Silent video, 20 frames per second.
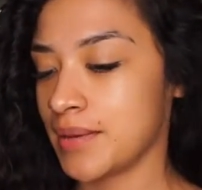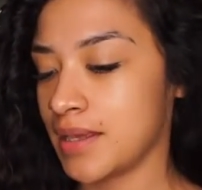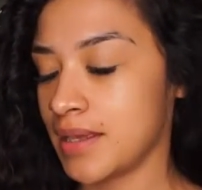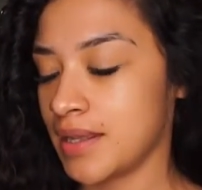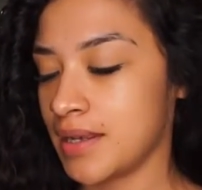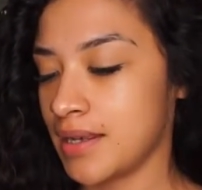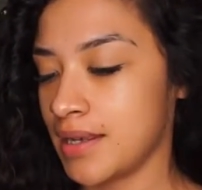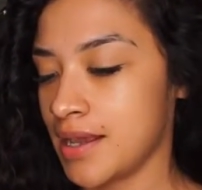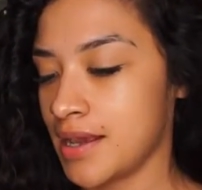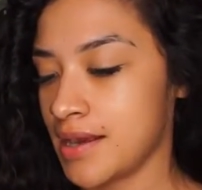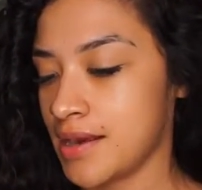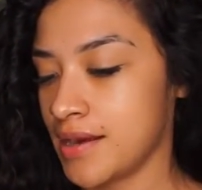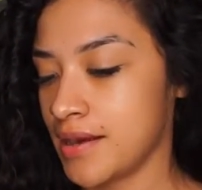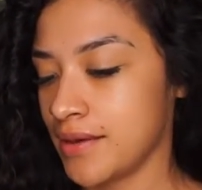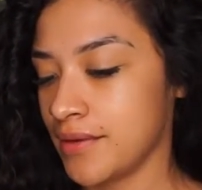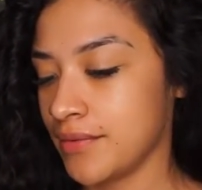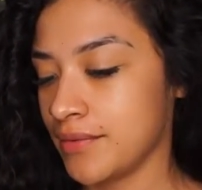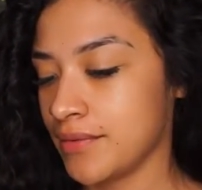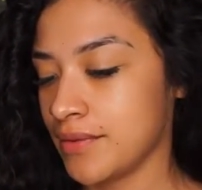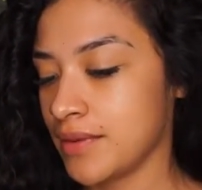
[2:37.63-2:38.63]
And
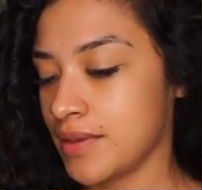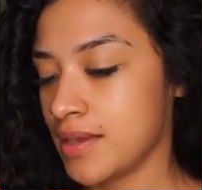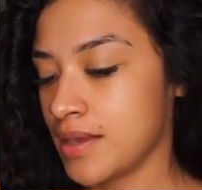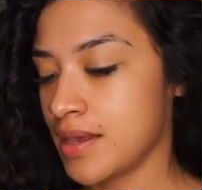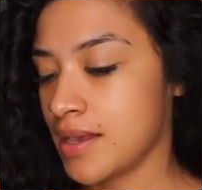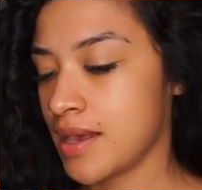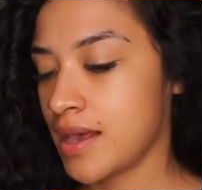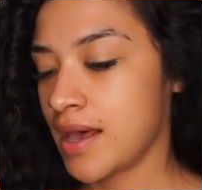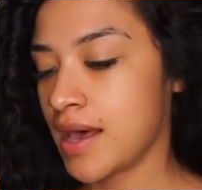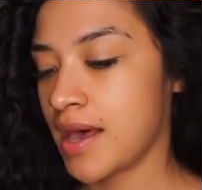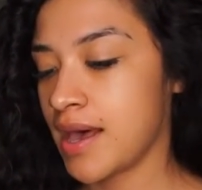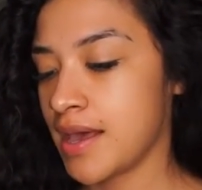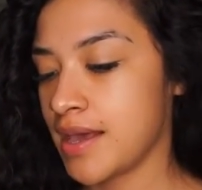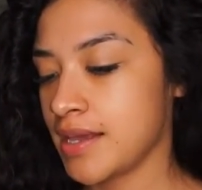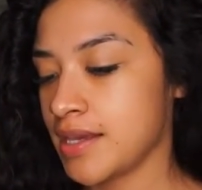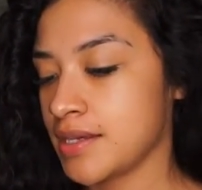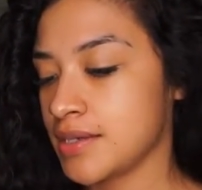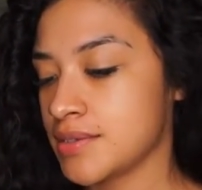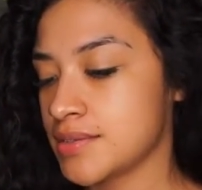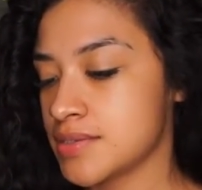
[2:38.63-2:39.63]
now I
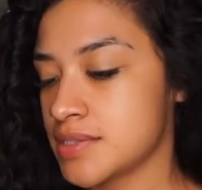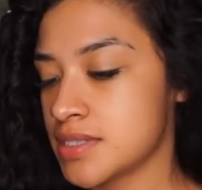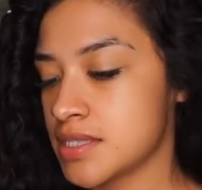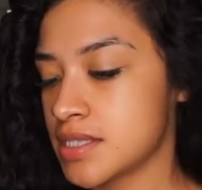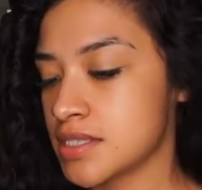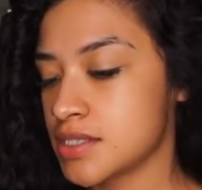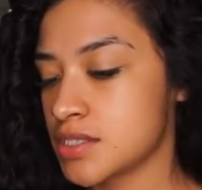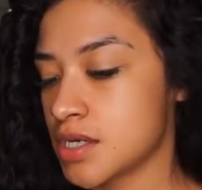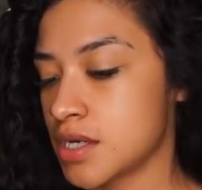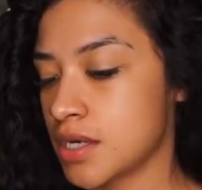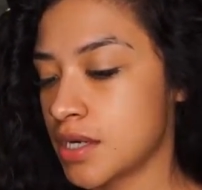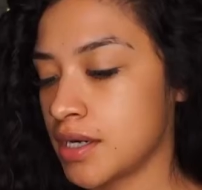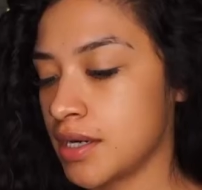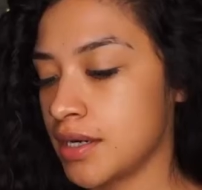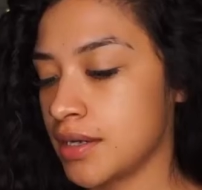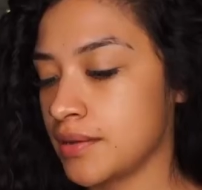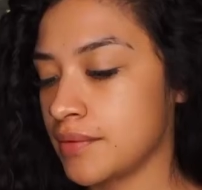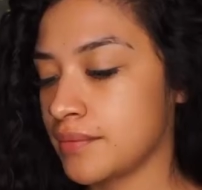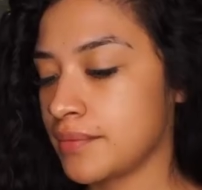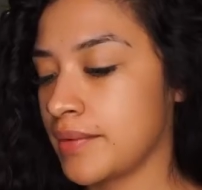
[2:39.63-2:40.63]
use the
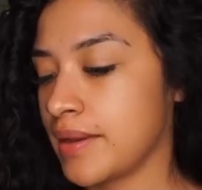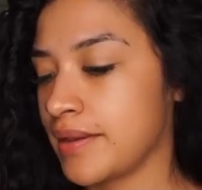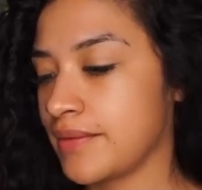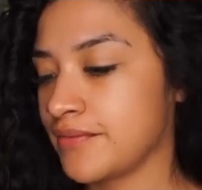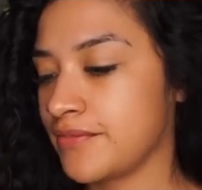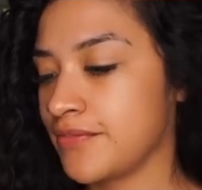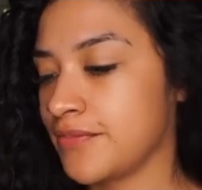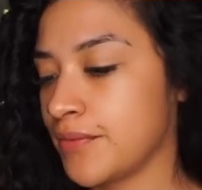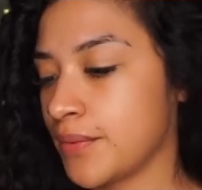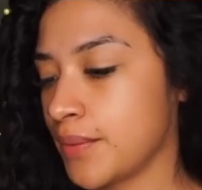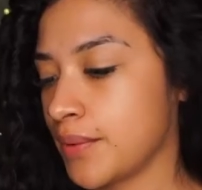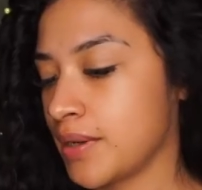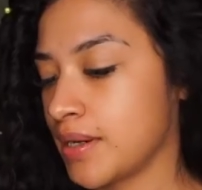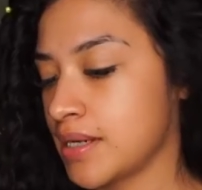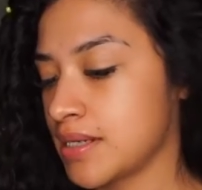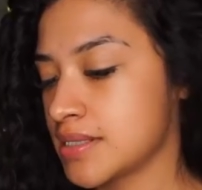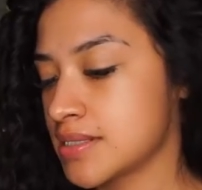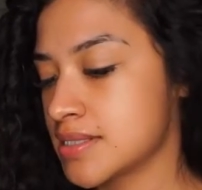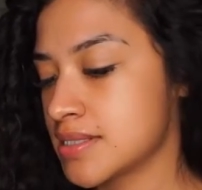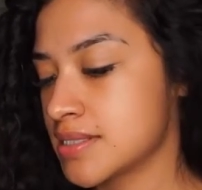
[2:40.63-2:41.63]
Tarte
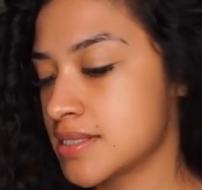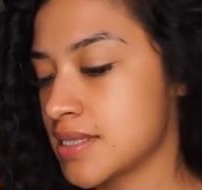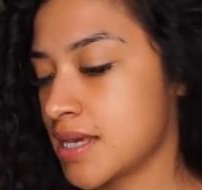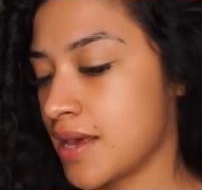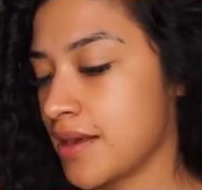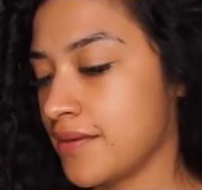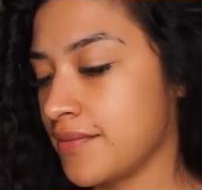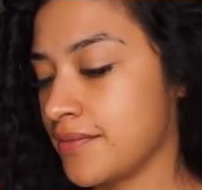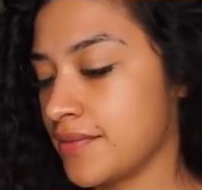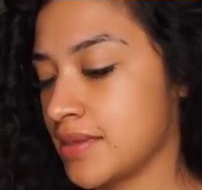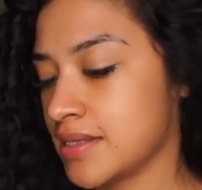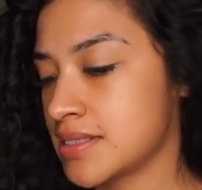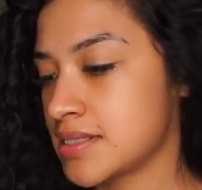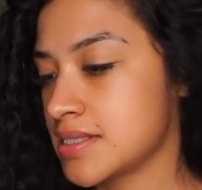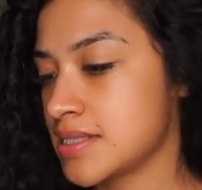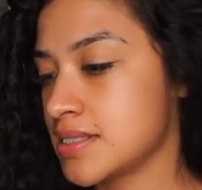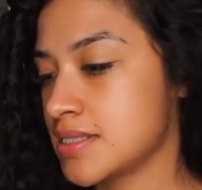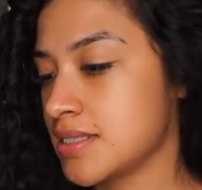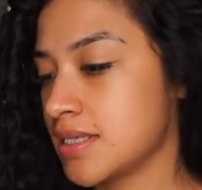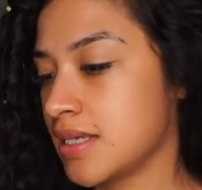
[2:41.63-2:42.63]
Rainforest of the
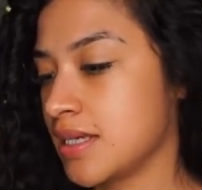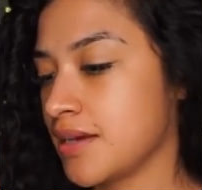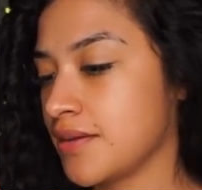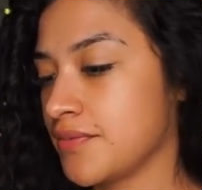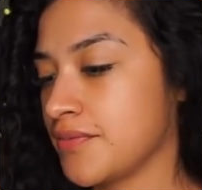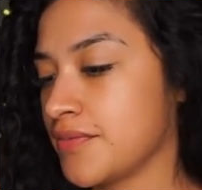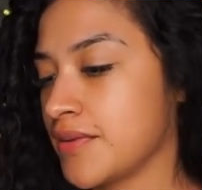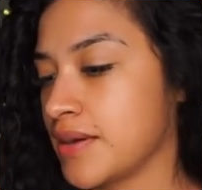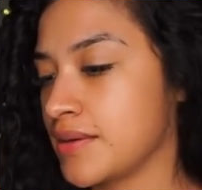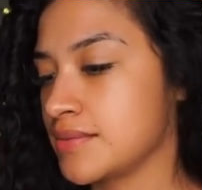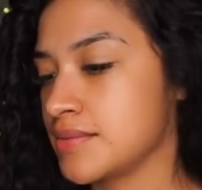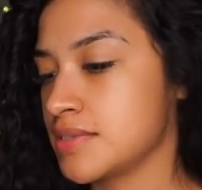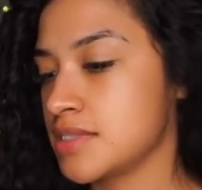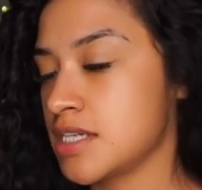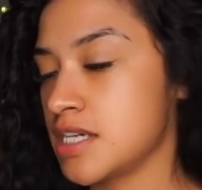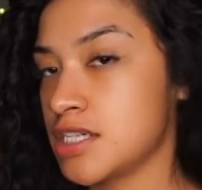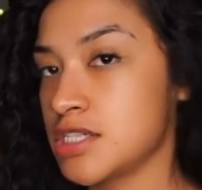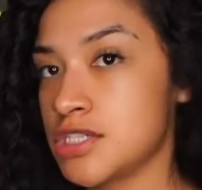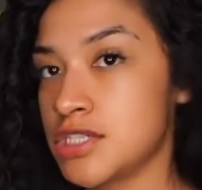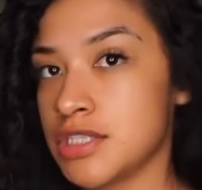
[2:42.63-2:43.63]
Sea
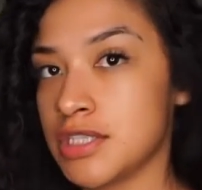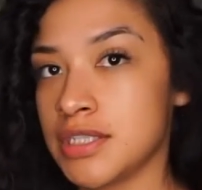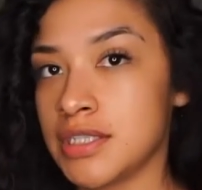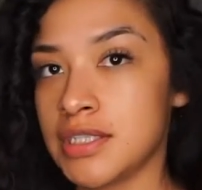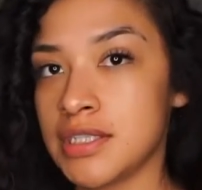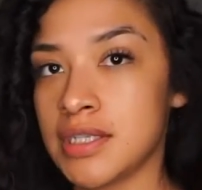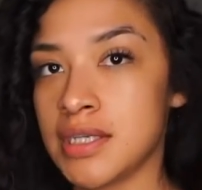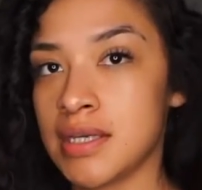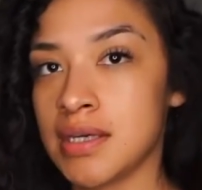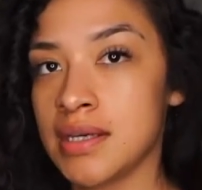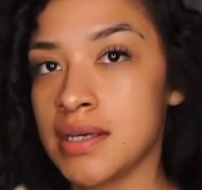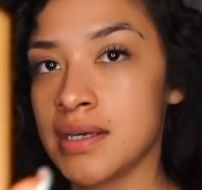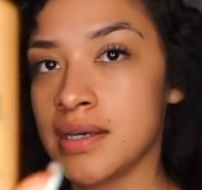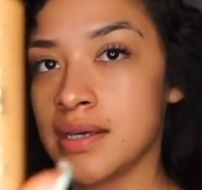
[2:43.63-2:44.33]
foundation.